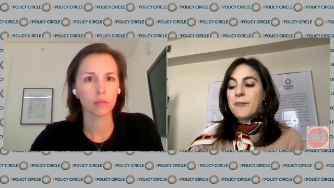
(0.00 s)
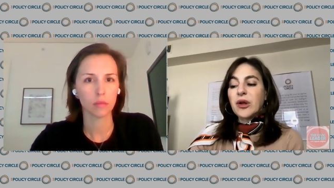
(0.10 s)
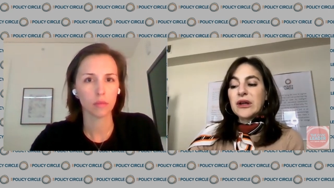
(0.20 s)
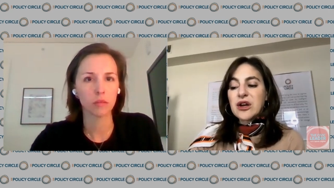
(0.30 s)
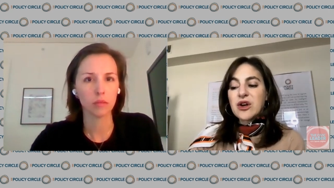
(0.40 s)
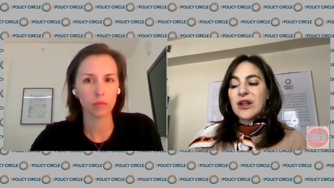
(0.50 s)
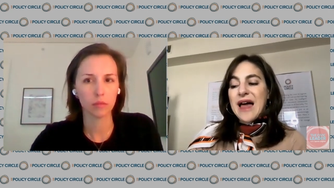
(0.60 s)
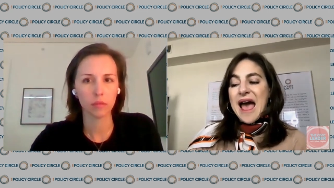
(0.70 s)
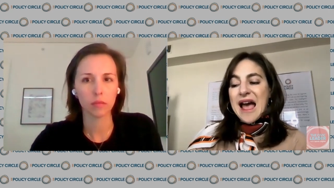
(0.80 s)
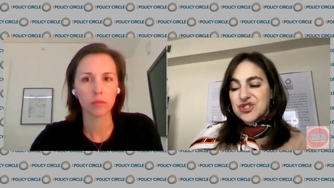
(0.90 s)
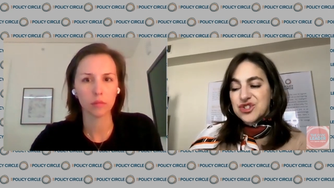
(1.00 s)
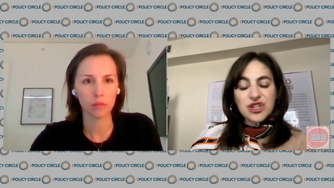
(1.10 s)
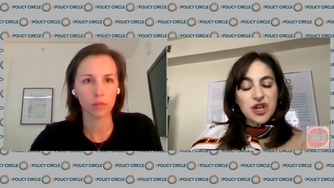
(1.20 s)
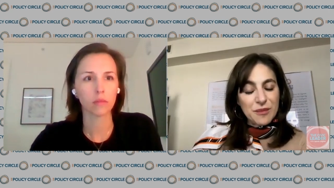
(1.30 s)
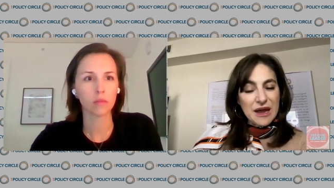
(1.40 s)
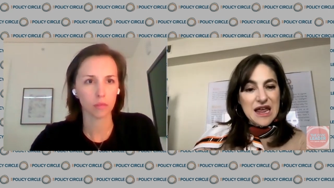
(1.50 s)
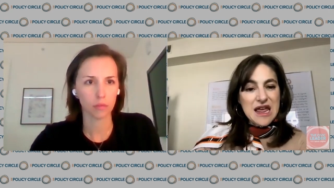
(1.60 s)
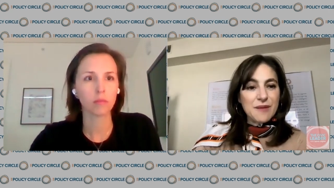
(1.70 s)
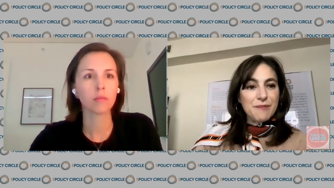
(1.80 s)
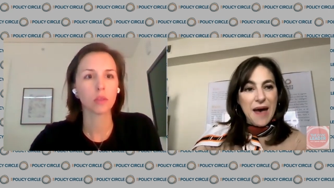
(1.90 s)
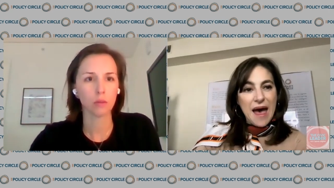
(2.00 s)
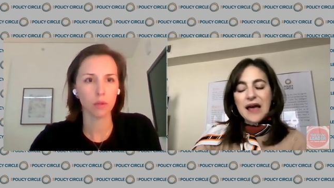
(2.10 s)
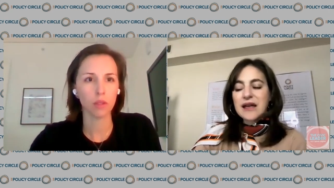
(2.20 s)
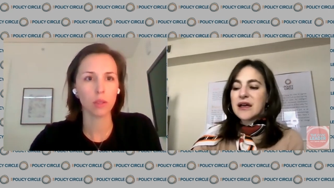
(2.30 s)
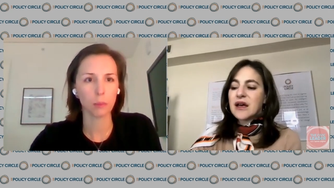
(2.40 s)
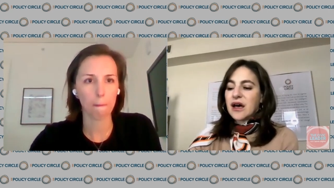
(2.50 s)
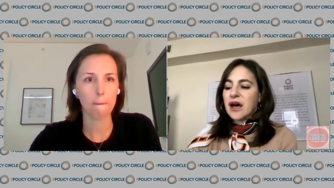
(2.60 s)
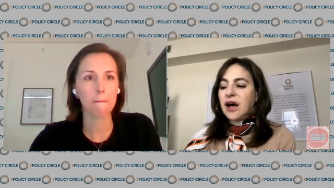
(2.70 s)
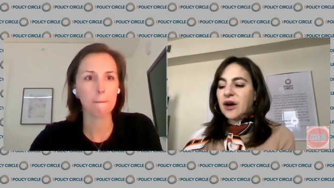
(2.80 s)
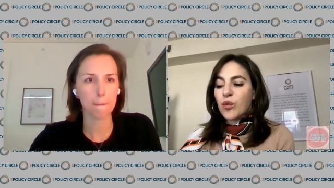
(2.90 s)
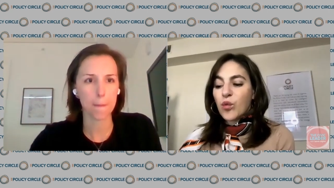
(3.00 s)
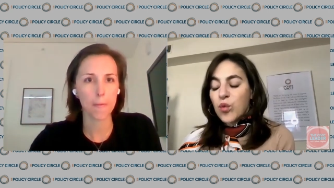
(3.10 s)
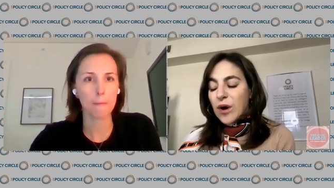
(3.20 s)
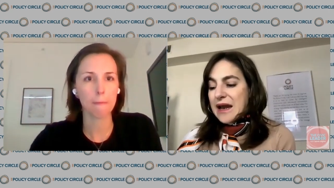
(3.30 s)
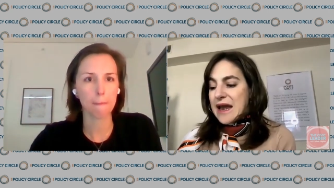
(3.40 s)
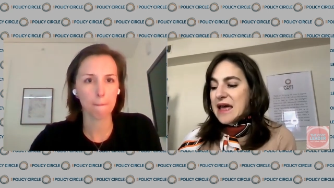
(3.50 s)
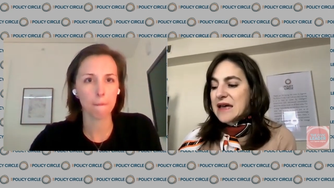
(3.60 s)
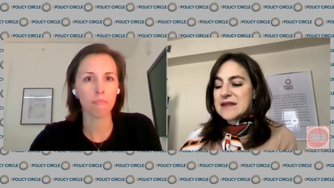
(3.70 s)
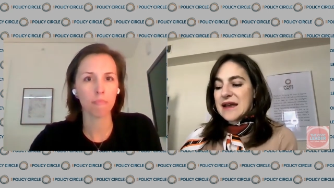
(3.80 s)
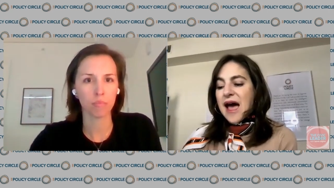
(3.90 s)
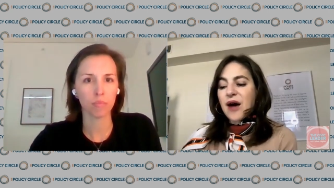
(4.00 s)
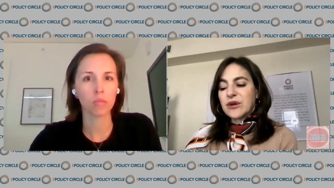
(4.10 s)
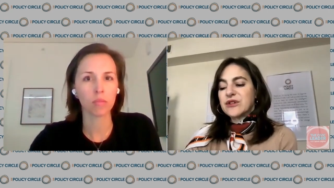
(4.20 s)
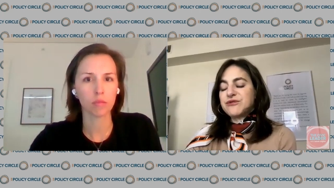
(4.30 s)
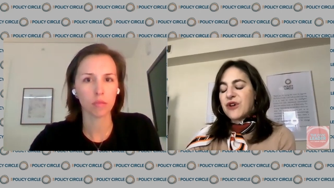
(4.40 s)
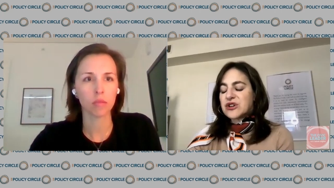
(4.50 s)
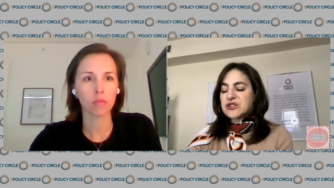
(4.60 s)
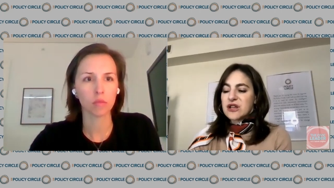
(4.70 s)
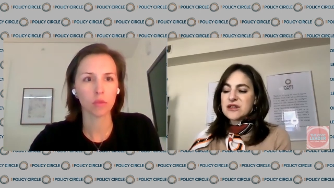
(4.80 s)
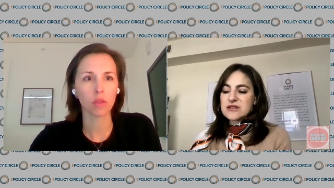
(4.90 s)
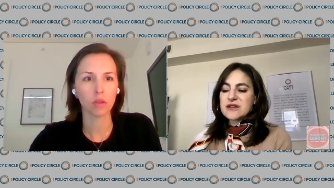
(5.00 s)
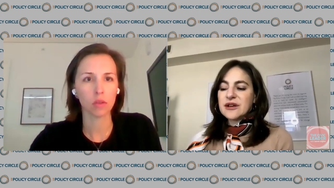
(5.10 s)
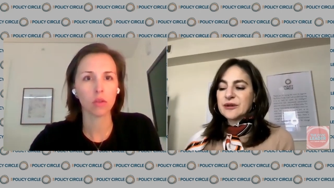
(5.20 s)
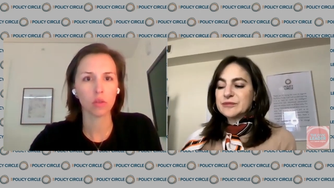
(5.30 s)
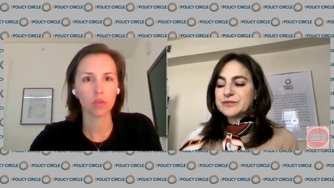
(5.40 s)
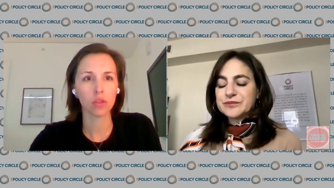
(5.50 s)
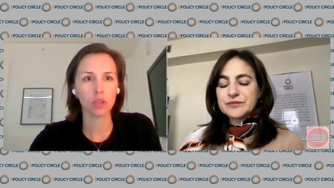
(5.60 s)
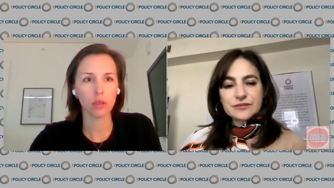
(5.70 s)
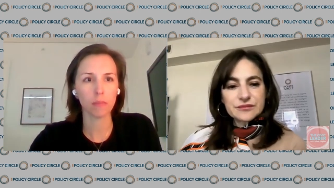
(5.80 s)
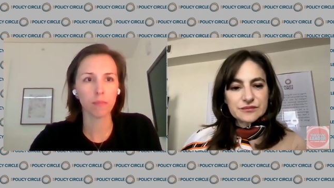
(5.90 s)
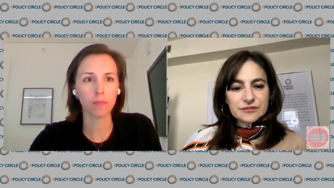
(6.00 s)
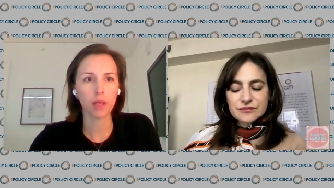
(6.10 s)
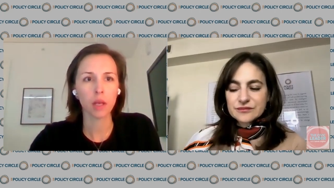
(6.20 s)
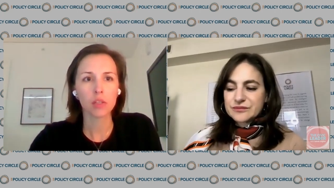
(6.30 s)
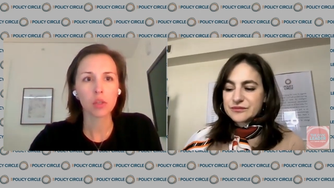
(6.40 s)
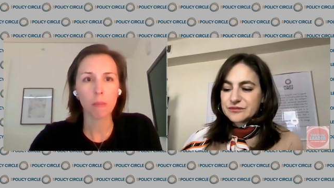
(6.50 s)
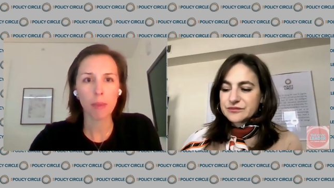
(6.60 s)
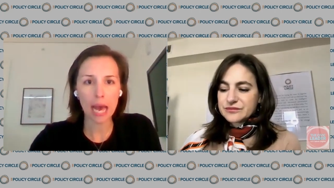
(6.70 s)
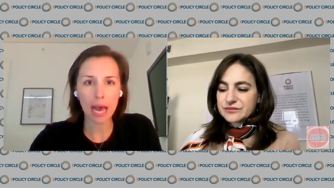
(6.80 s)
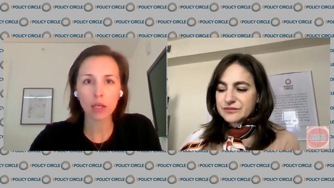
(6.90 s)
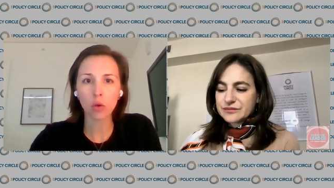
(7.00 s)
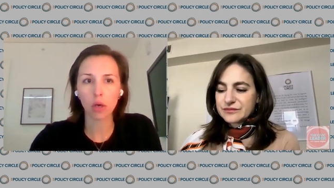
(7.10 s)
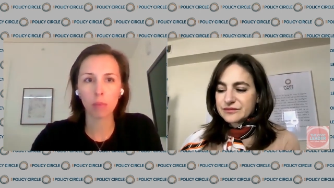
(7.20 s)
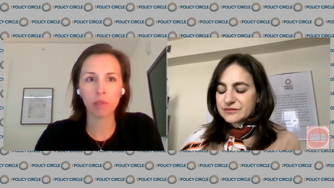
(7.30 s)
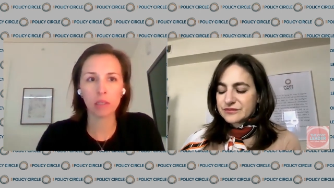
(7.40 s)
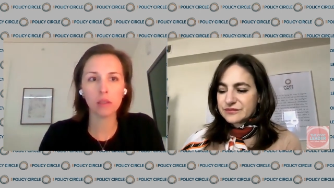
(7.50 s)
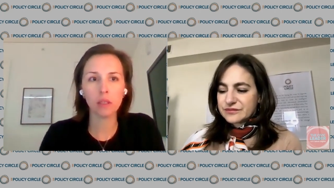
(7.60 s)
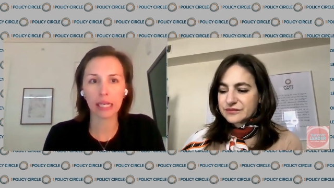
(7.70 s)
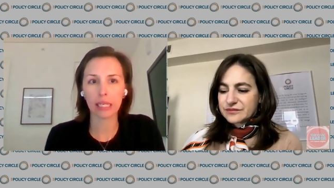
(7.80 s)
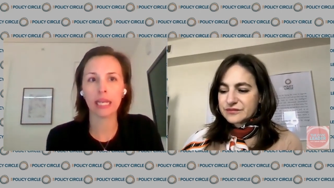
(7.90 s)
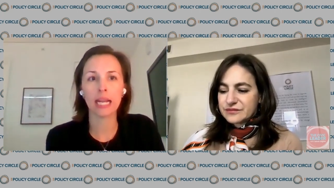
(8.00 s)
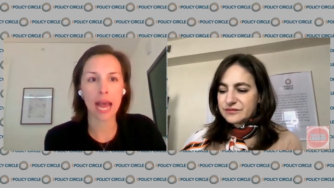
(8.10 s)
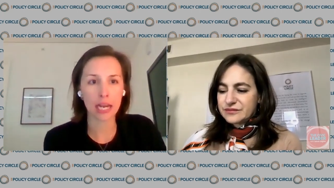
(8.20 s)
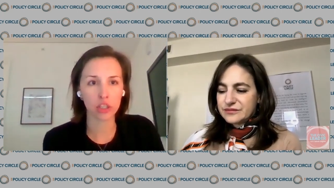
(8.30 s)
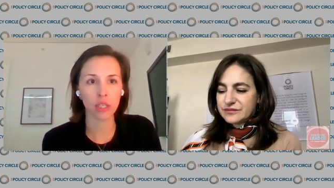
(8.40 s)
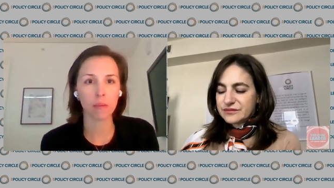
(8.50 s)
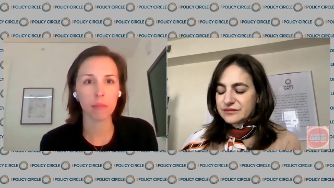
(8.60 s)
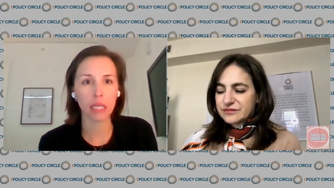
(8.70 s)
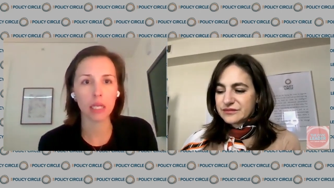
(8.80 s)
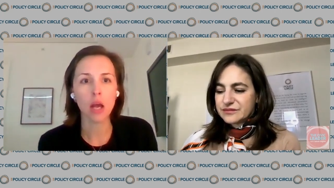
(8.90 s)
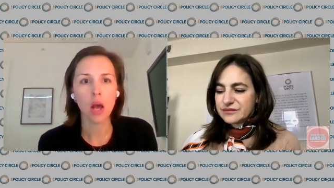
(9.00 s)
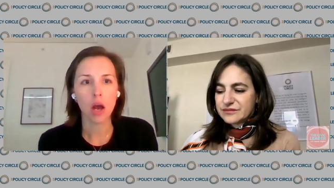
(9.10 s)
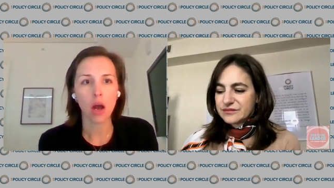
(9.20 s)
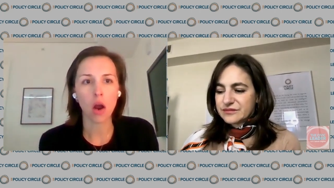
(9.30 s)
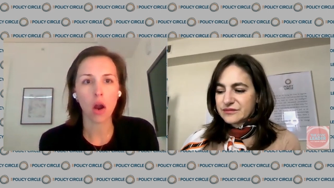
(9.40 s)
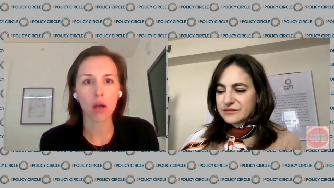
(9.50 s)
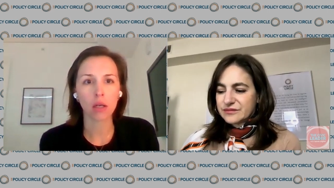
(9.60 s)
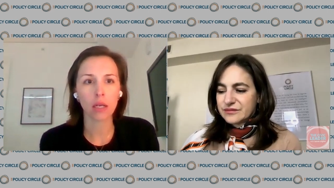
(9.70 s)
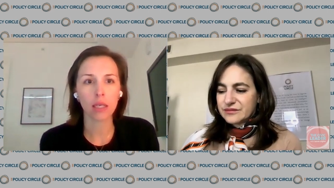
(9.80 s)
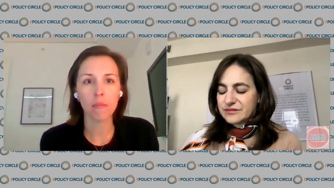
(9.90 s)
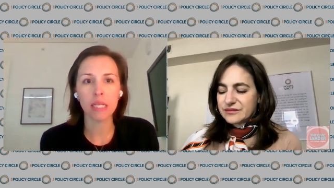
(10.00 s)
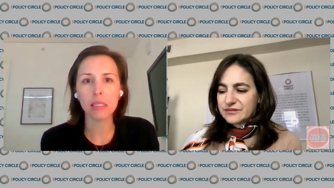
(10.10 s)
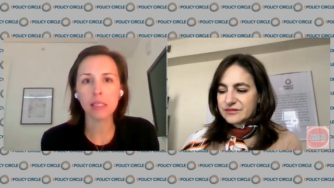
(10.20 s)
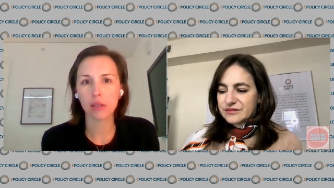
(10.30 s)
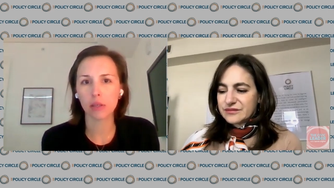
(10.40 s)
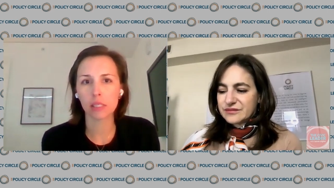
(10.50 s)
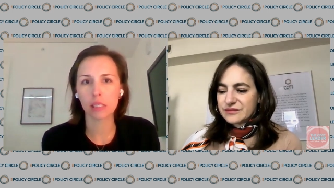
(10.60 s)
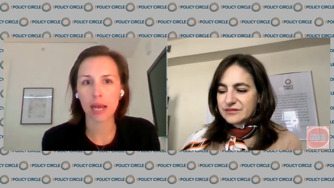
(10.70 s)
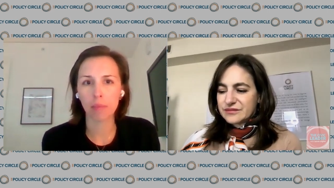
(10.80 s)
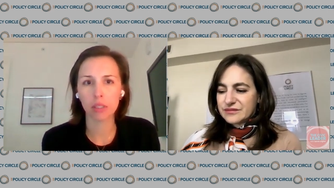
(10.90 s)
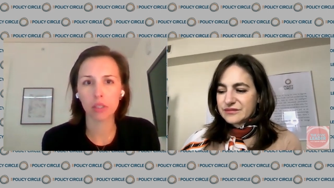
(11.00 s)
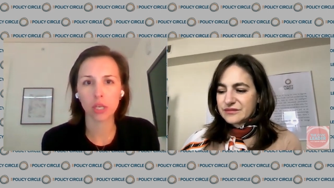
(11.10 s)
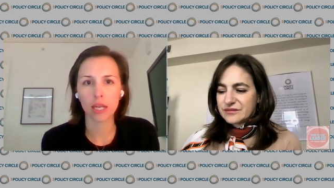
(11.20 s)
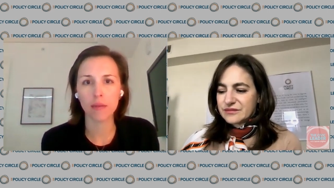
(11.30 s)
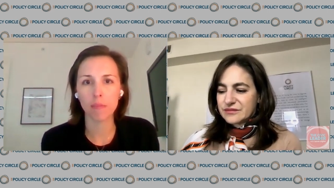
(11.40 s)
Speaker 1: uh, Political Action Committee, PAC, uh, what it is and how it functions.
Speaker 2: Sure. So, a PAC or a Political Action Committee are committees that are established and